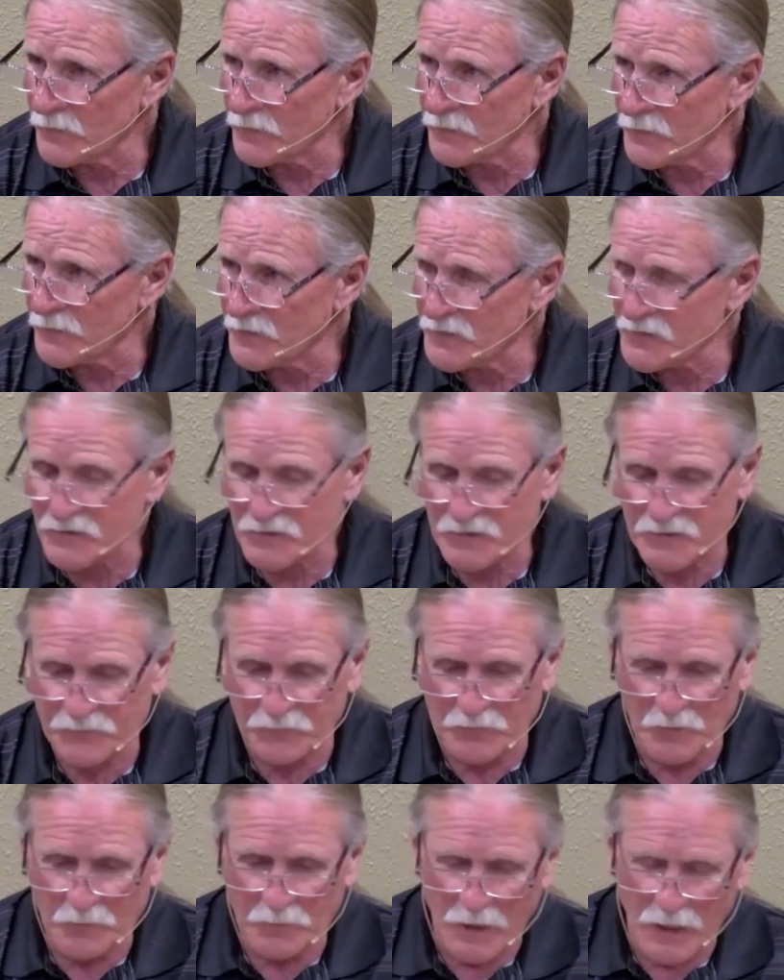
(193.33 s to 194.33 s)
this is
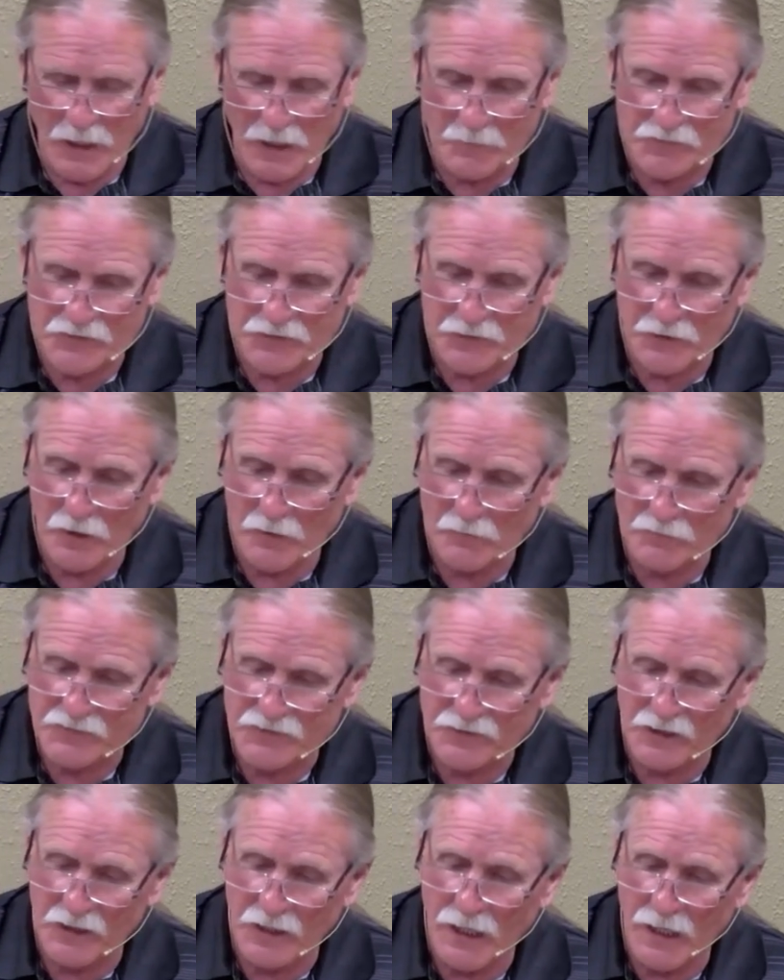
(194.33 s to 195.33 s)
from Absalom's
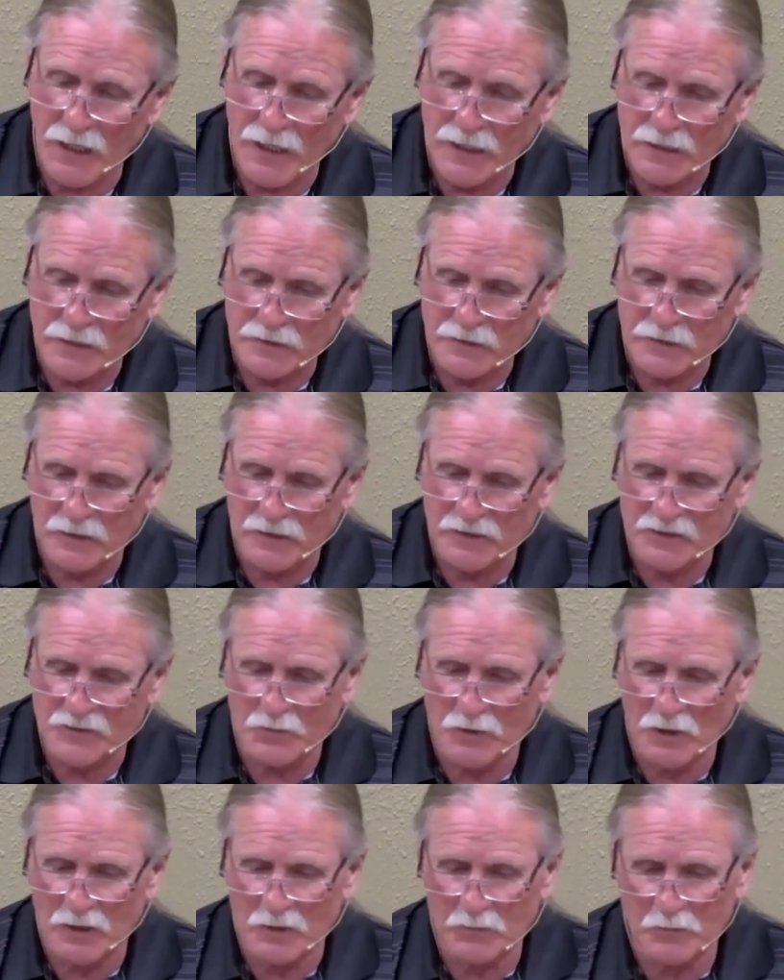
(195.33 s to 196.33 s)
line. That's
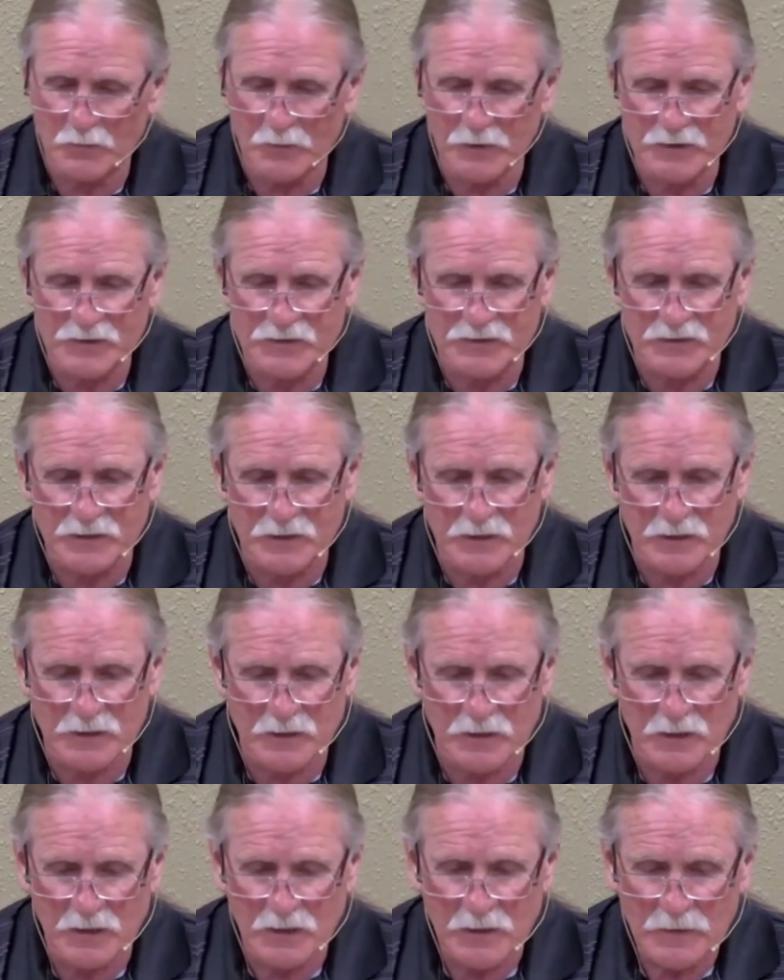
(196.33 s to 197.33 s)
why we
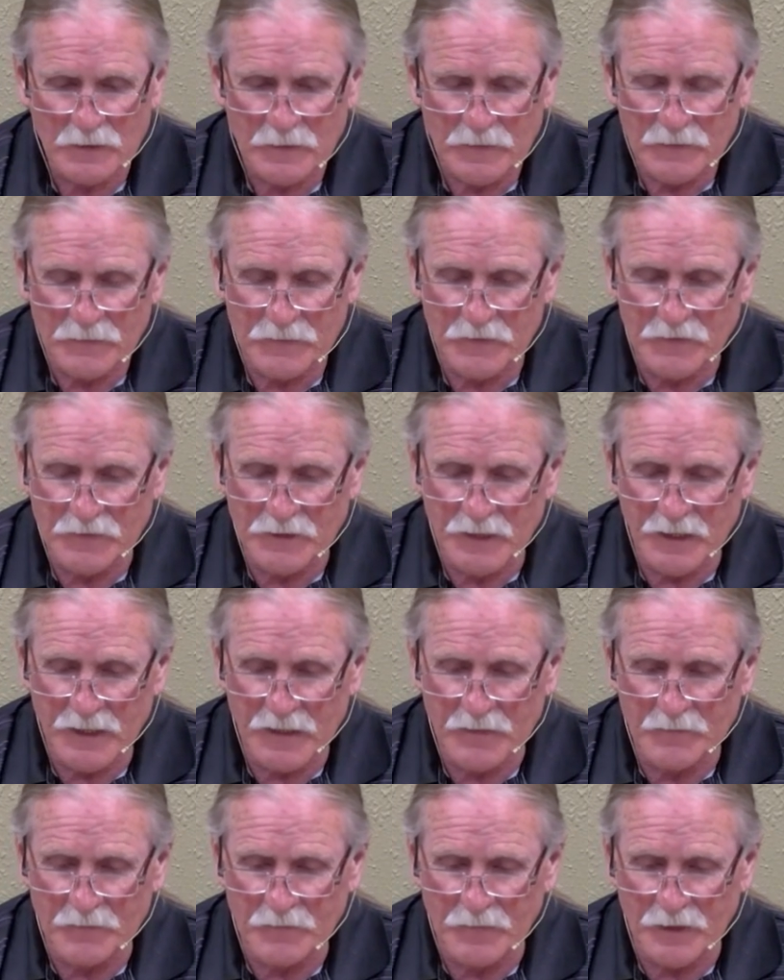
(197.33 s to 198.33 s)
see the
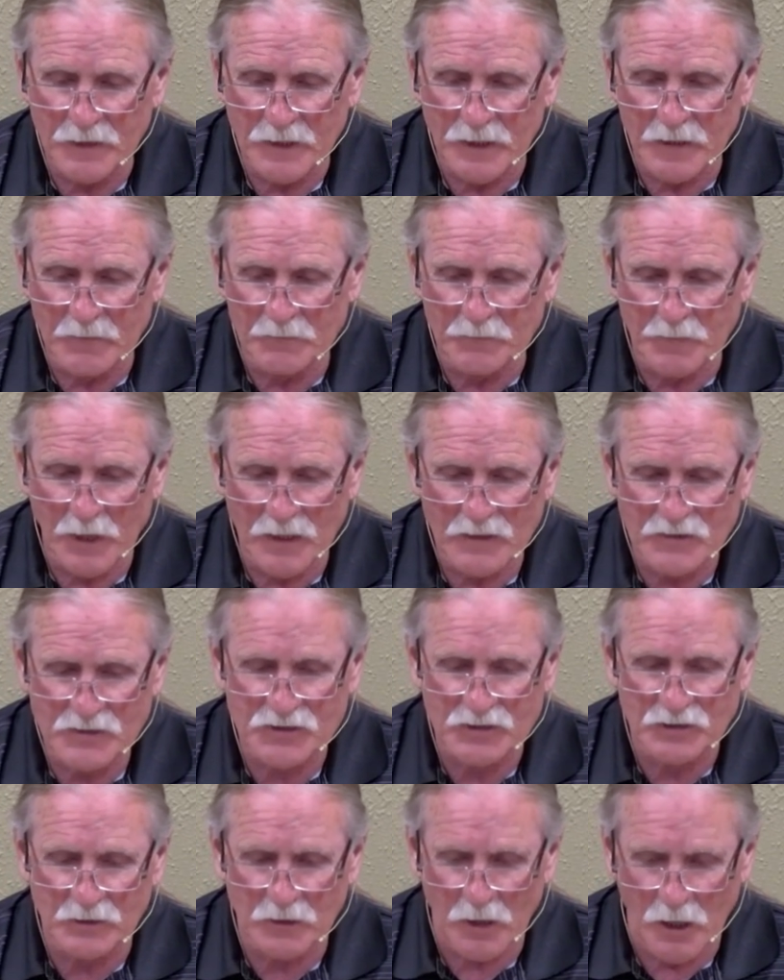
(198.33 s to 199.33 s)
name
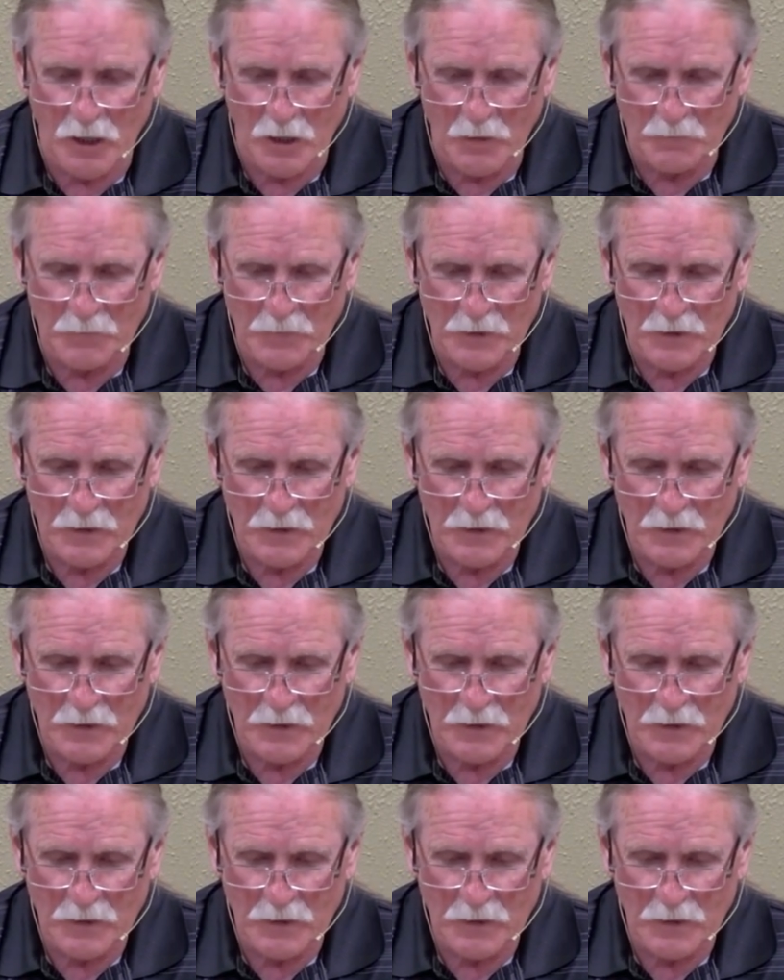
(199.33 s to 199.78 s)
Abishalom.